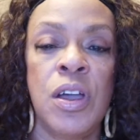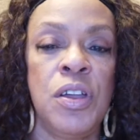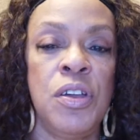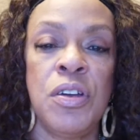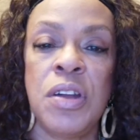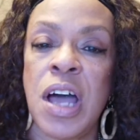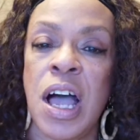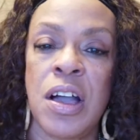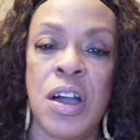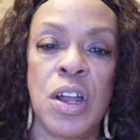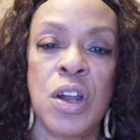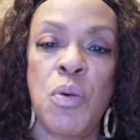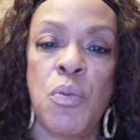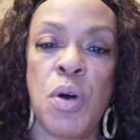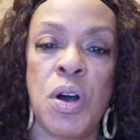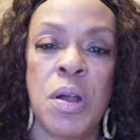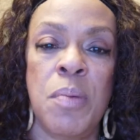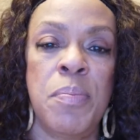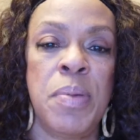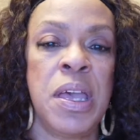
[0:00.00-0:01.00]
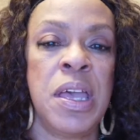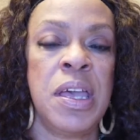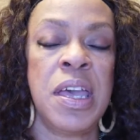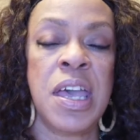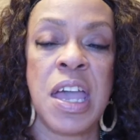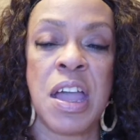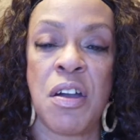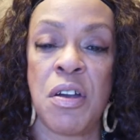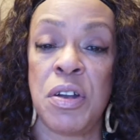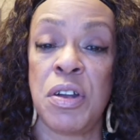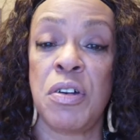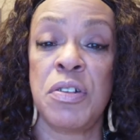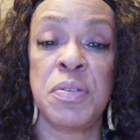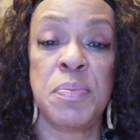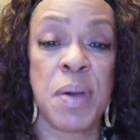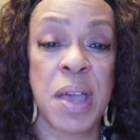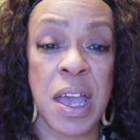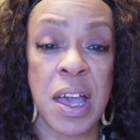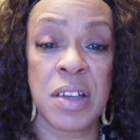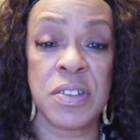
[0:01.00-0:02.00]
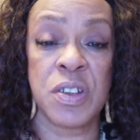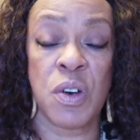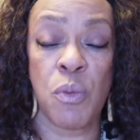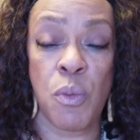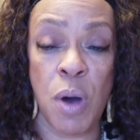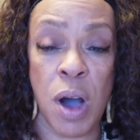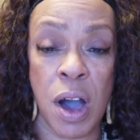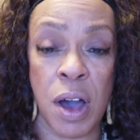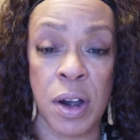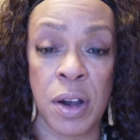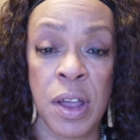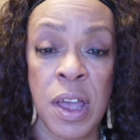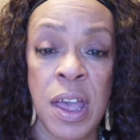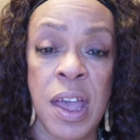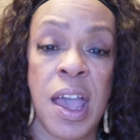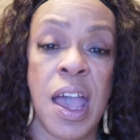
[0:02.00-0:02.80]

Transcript: You're not going to want to be carrying those pails of water,